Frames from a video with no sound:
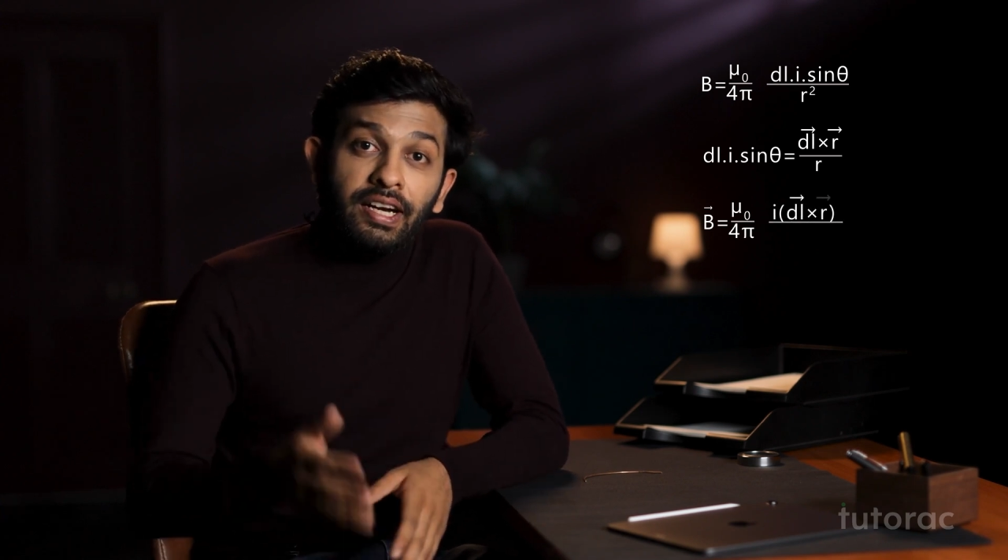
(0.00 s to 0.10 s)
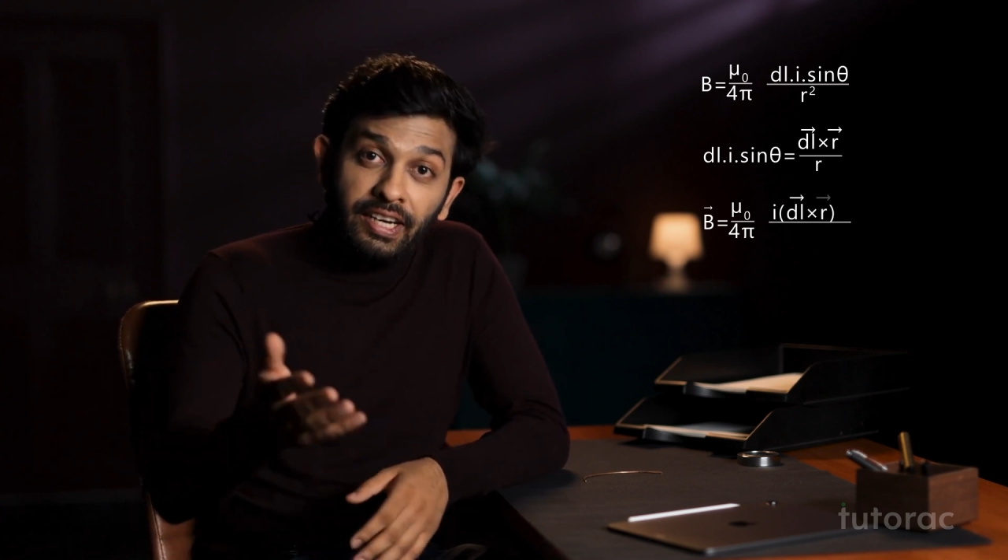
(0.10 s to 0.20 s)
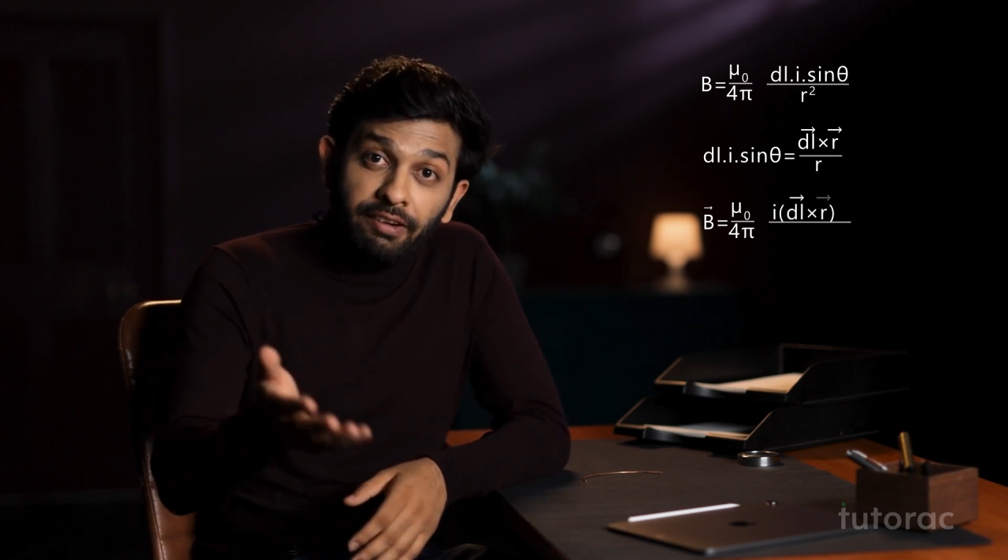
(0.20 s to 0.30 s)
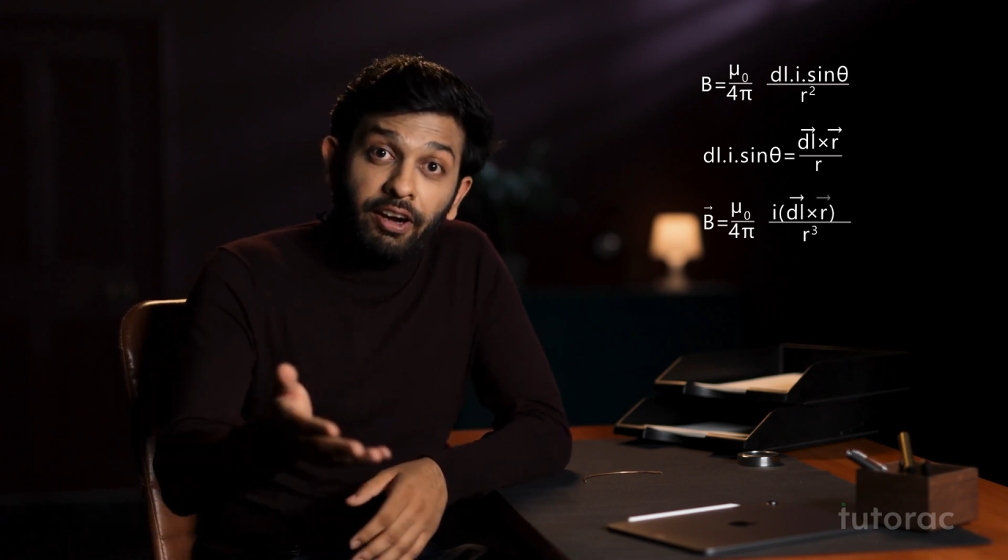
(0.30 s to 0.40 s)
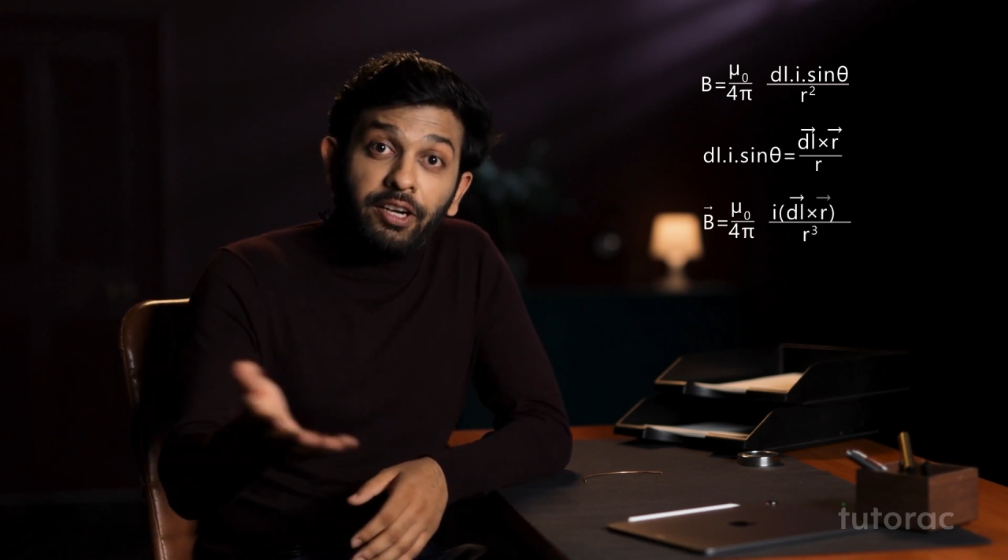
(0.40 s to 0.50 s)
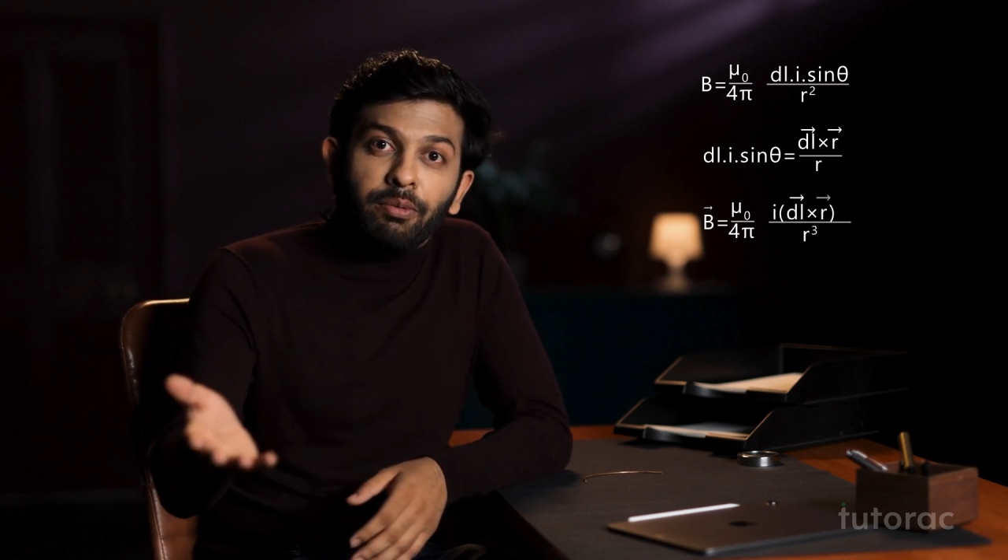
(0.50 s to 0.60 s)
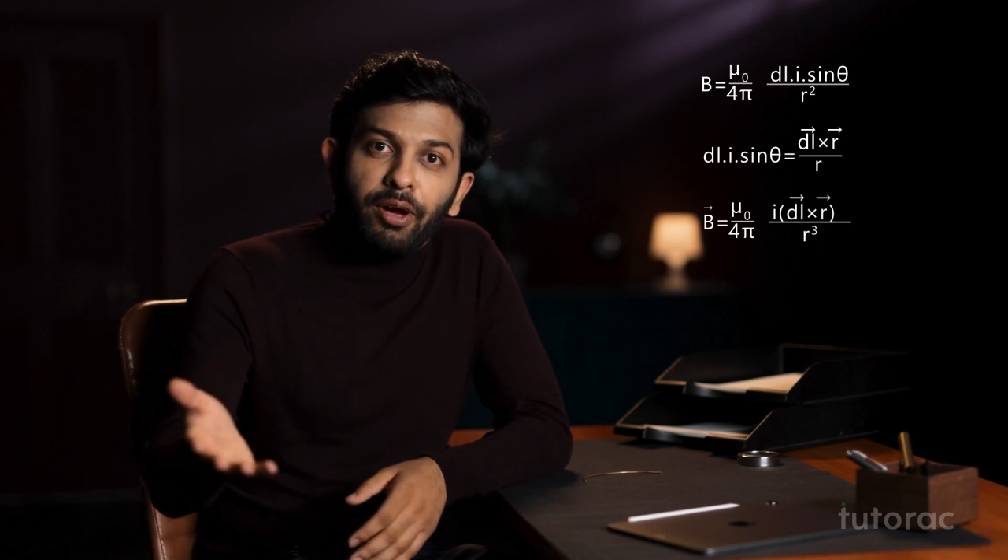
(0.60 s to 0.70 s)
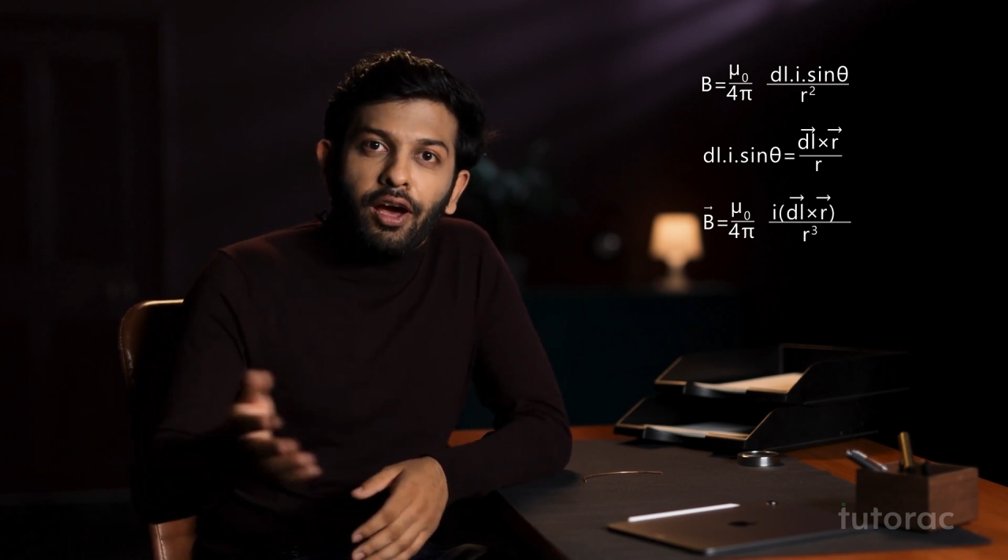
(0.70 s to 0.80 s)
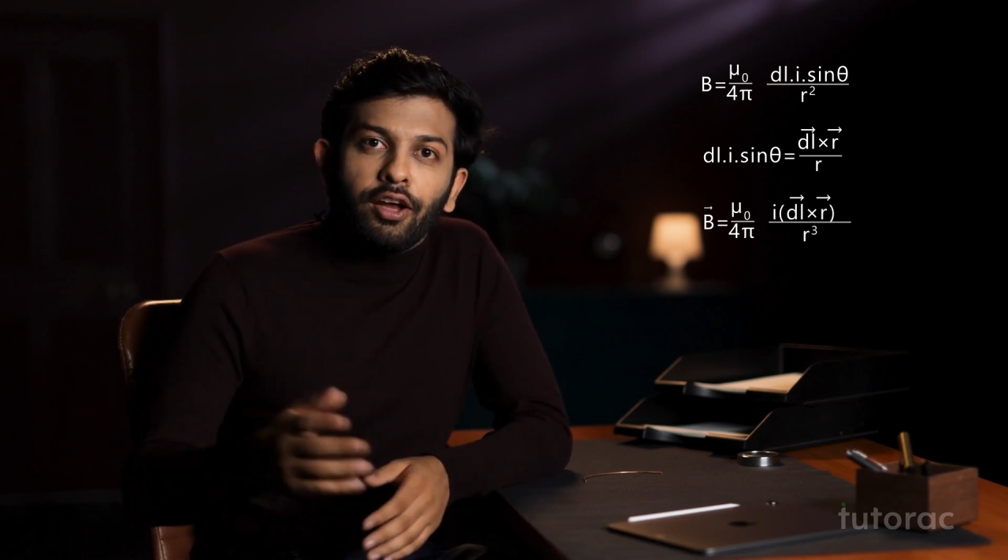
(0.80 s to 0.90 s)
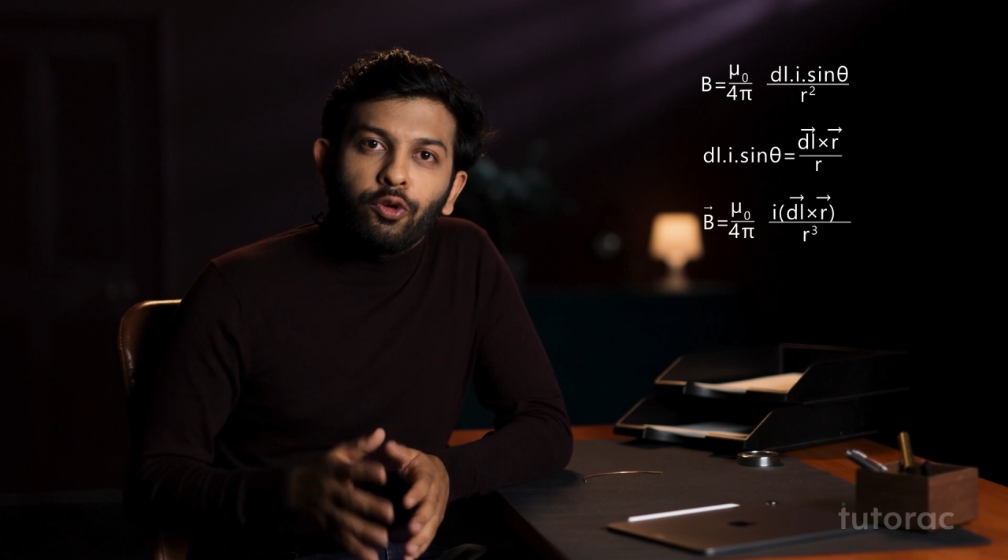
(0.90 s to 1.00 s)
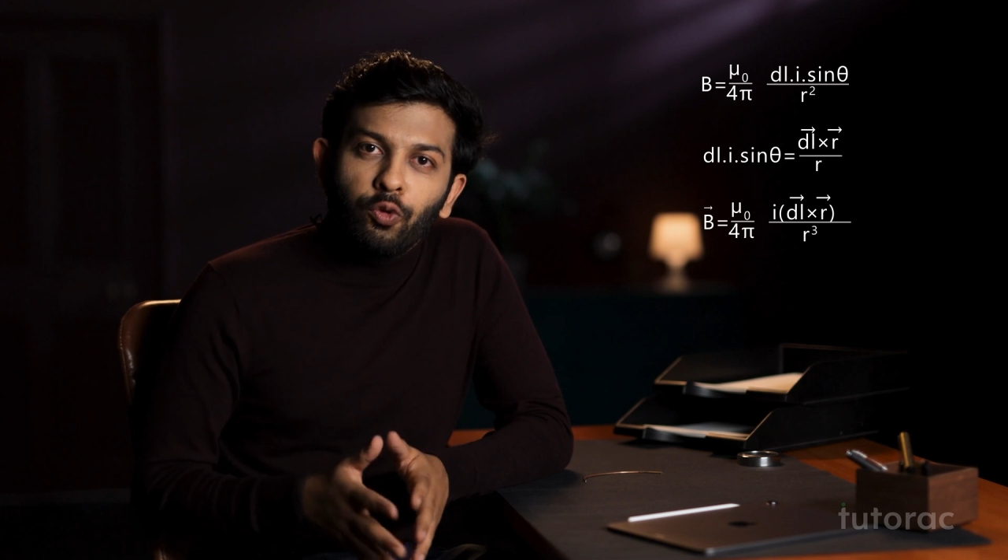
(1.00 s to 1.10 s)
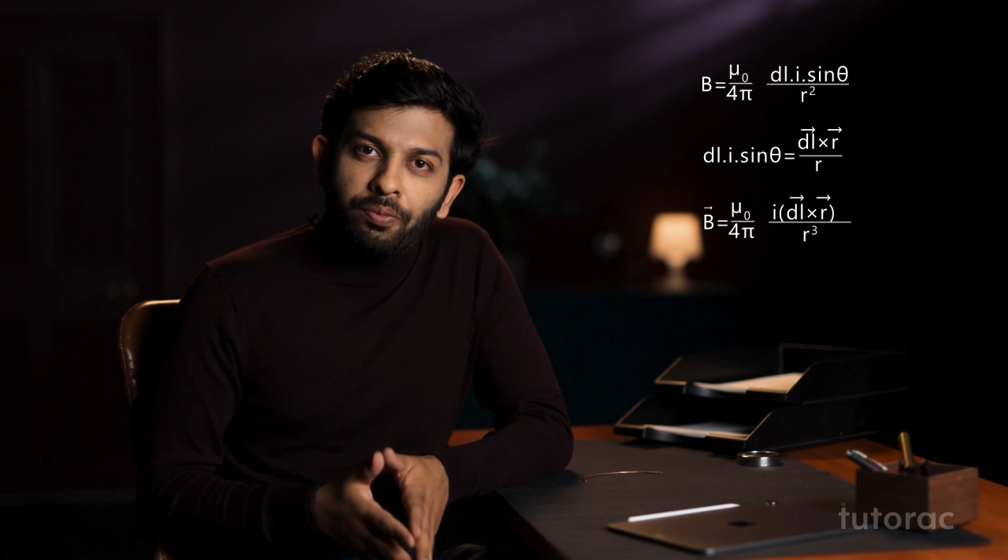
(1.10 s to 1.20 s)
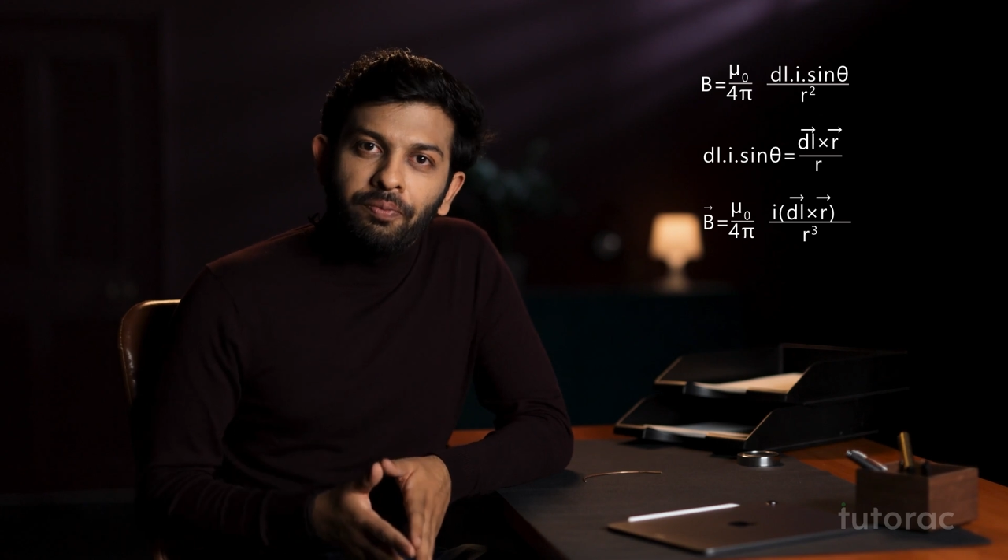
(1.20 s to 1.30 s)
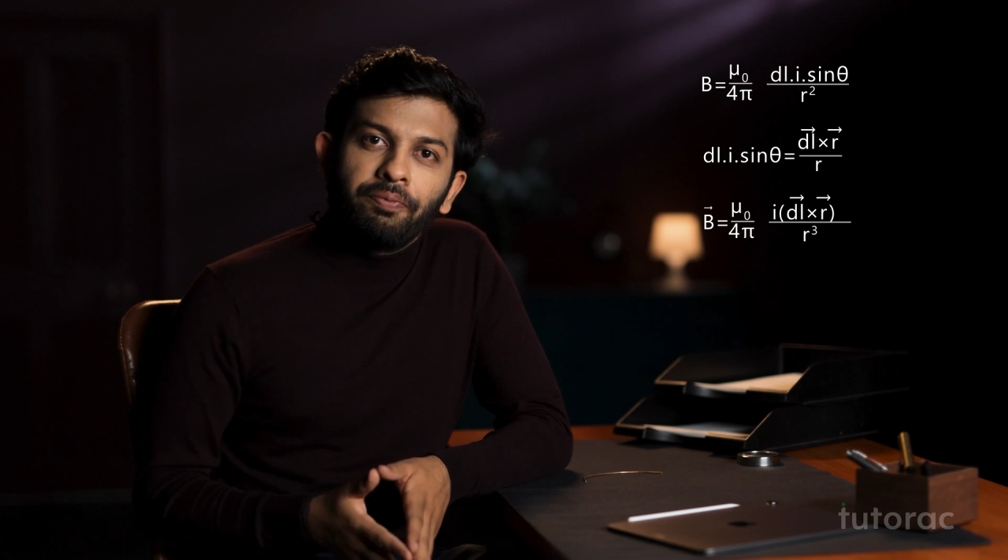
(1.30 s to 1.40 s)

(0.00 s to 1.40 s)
divided by r cube.